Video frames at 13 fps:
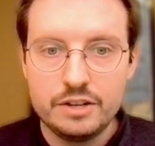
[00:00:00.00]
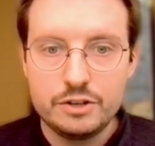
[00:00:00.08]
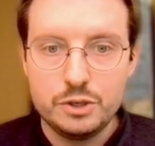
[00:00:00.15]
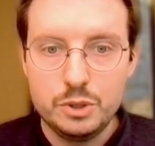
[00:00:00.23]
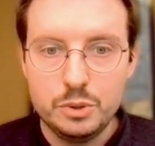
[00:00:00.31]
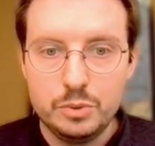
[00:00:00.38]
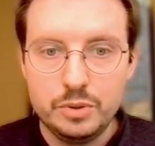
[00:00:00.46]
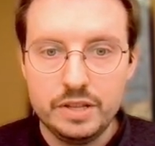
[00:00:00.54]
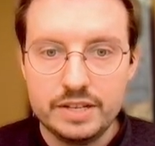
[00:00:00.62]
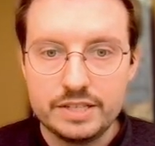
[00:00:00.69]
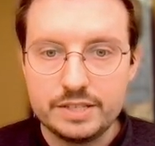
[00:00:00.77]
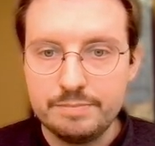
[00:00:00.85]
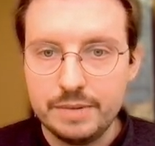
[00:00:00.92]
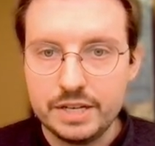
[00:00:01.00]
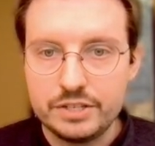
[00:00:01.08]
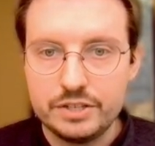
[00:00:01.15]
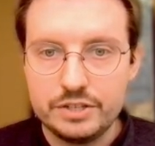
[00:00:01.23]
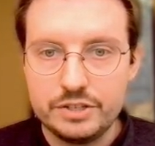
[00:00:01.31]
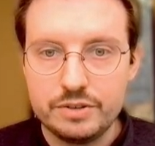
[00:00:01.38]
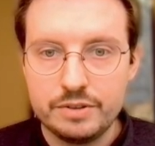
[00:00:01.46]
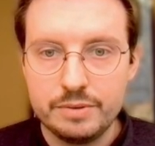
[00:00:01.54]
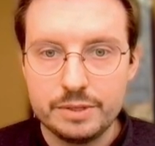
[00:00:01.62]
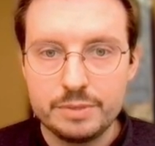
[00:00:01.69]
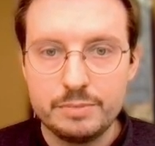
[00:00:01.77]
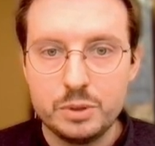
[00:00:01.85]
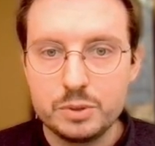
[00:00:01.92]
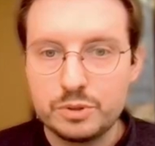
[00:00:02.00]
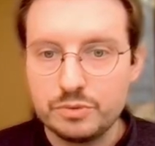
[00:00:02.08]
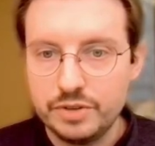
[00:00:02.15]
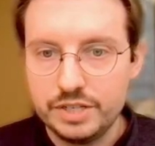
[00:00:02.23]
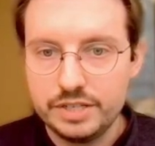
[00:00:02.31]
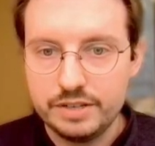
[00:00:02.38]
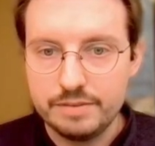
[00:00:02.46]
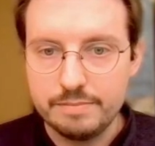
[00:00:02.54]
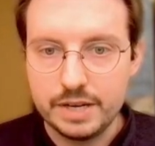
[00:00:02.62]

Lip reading: to this message, this most recent